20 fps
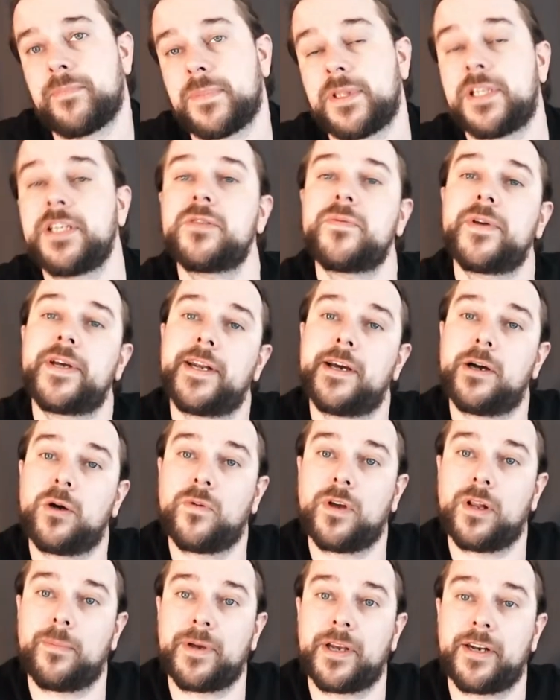This video
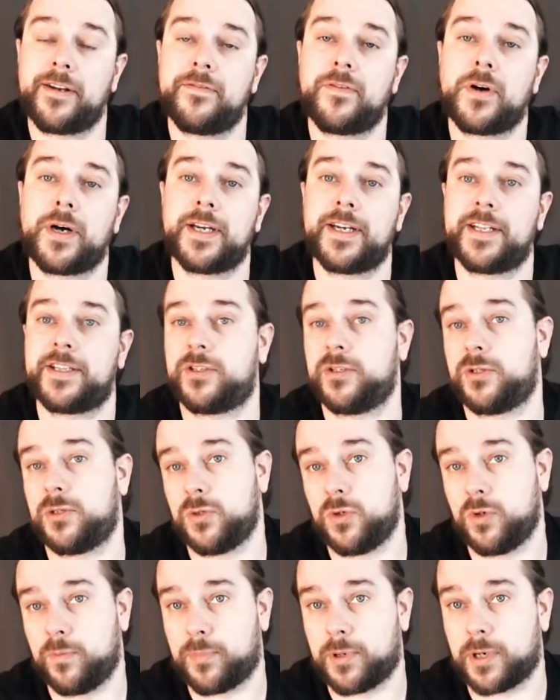will be divided to
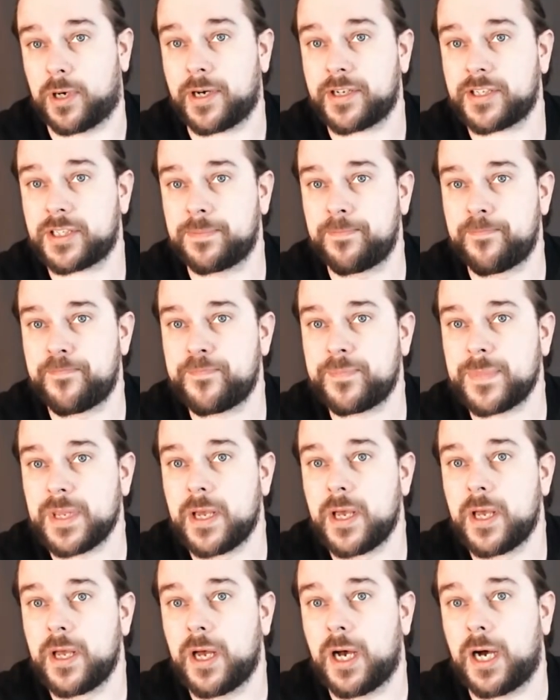two parts.
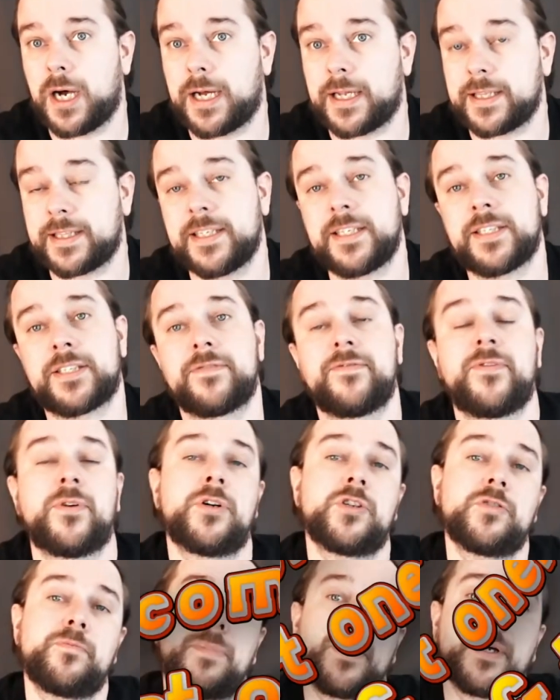This
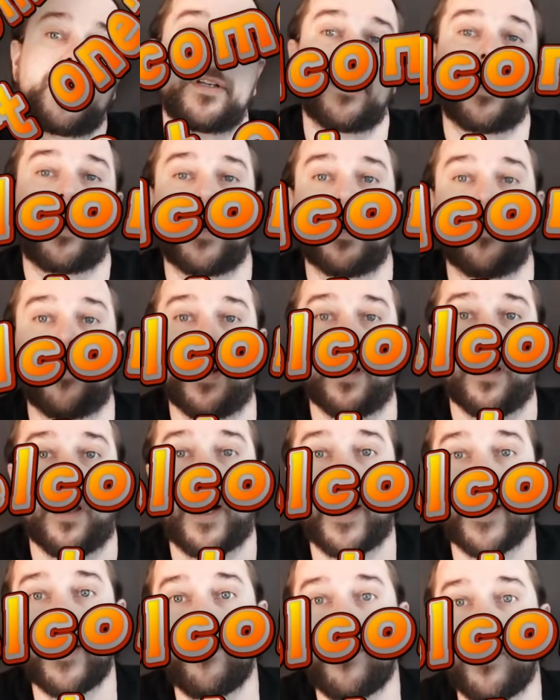first part I will
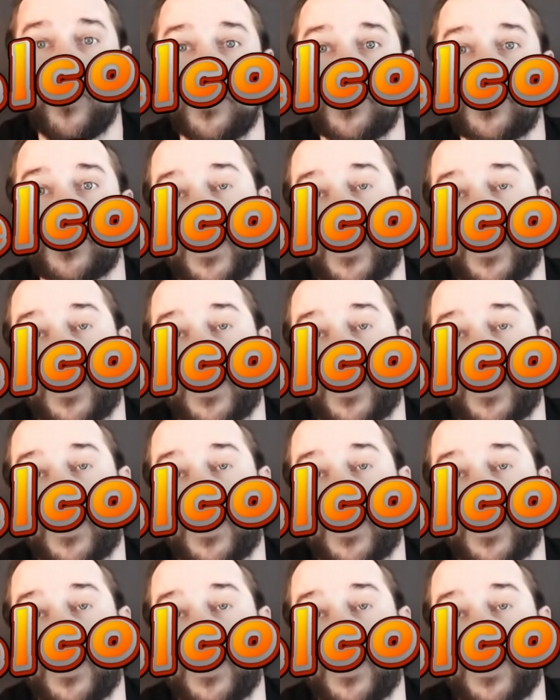unbox